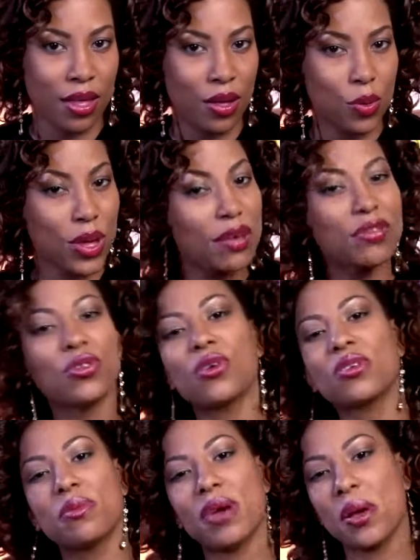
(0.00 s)
We have
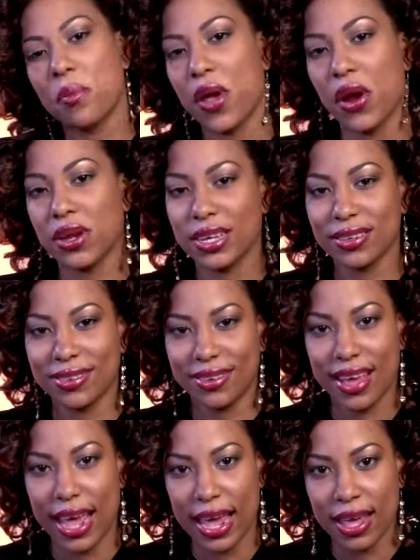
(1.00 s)
talked about parenting
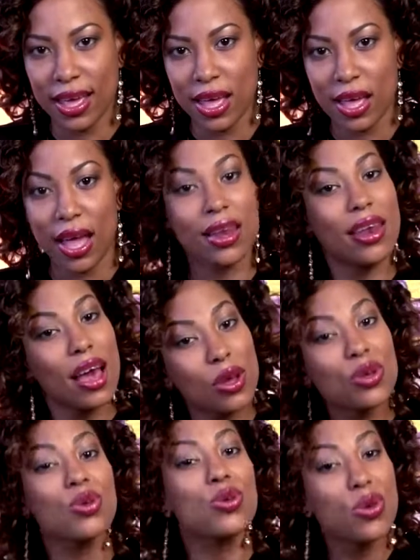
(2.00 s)
today, and now
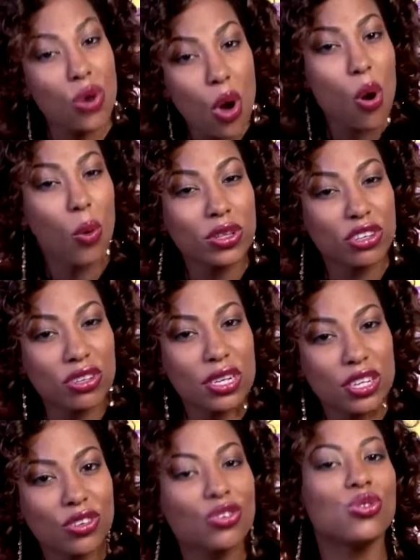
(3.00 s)
you know what you
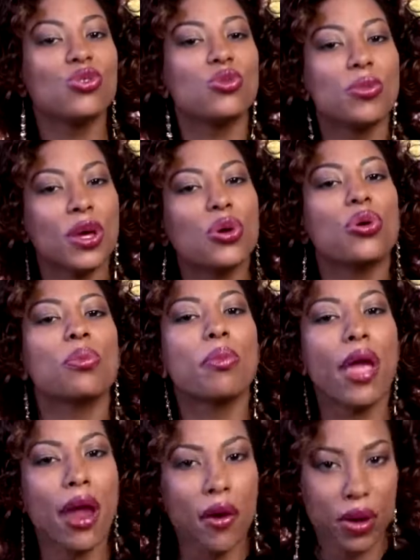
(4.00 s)
need to do to be a good
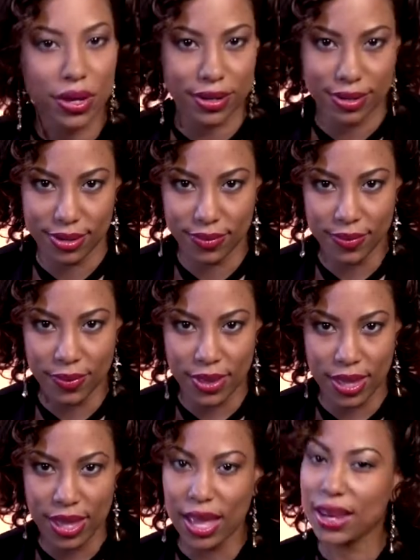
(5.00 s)
parent.
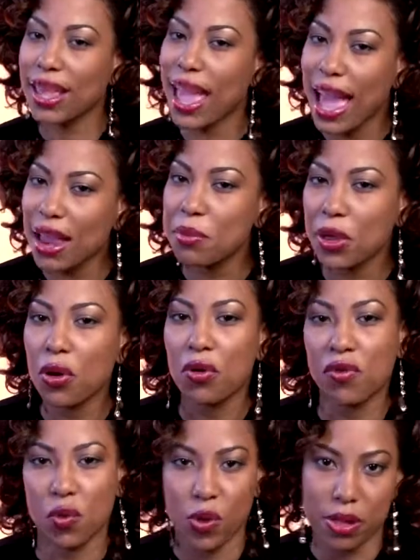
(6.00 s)
It can be
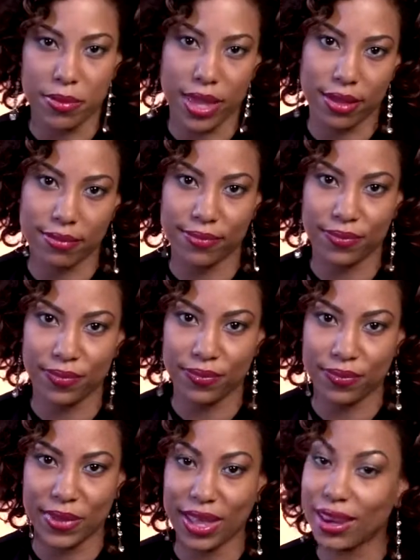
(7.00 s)
overwhelming.
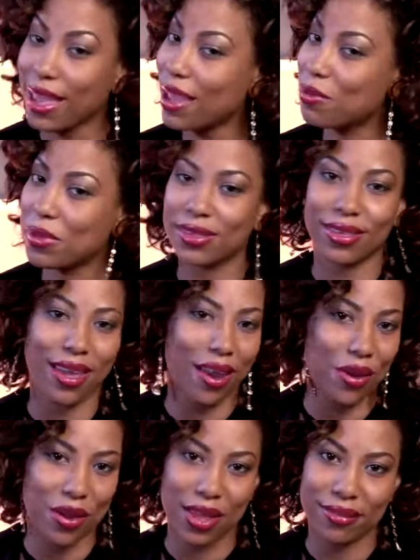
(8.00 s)
It can be
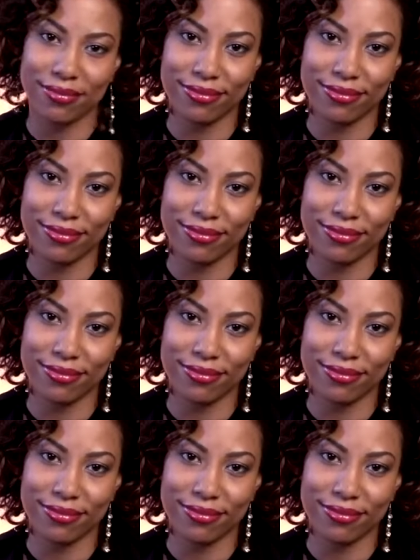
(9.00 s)
scary.